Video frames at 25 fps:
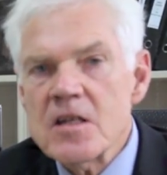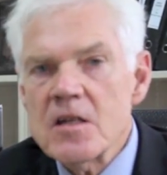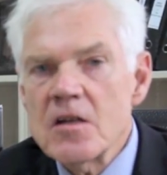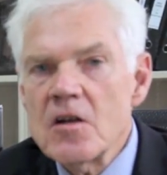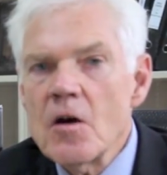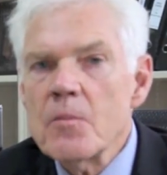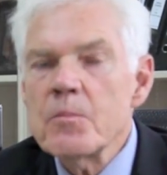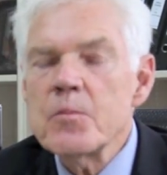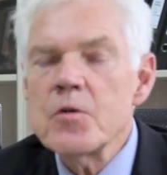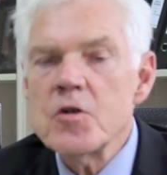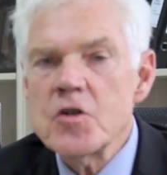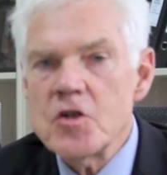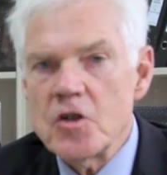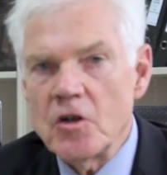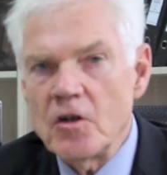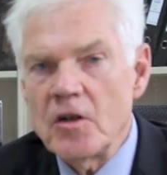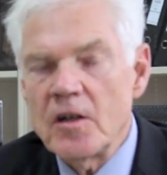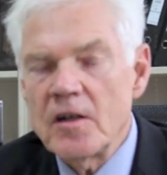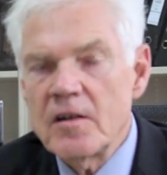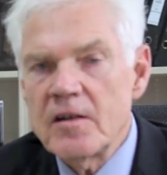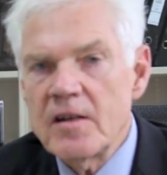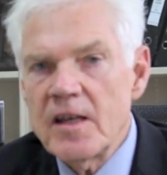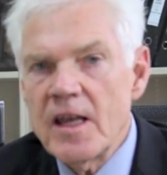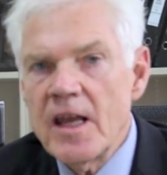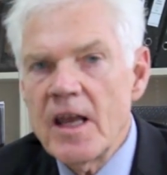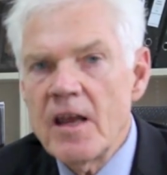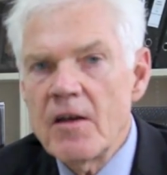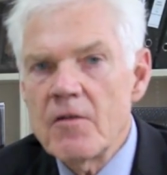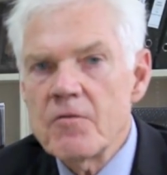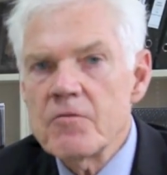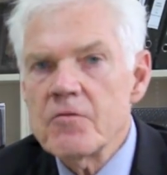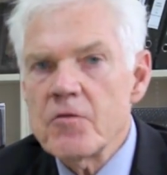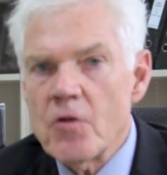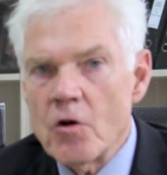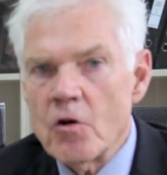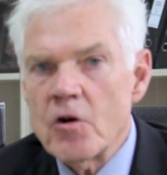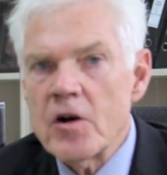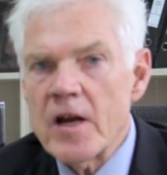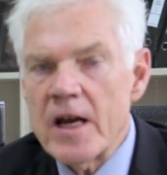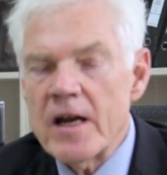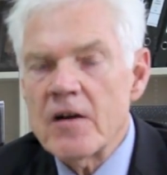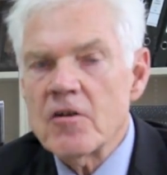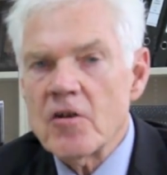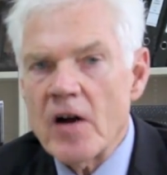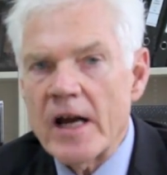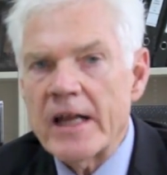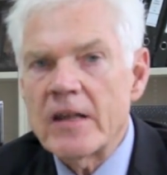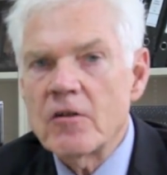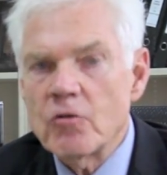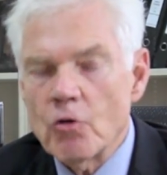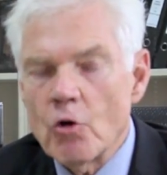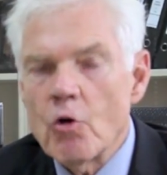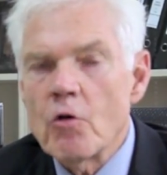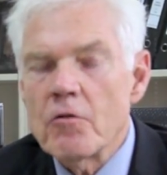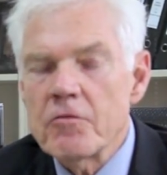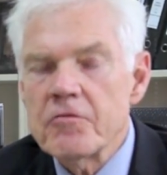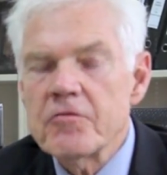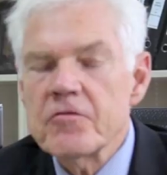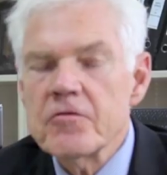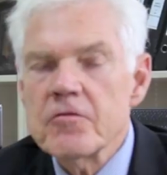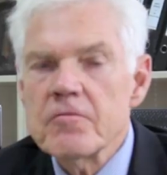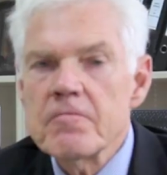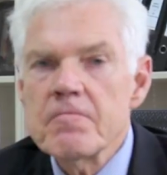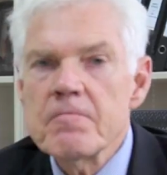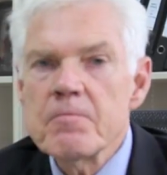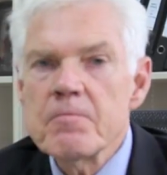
an opportunity for a write-off.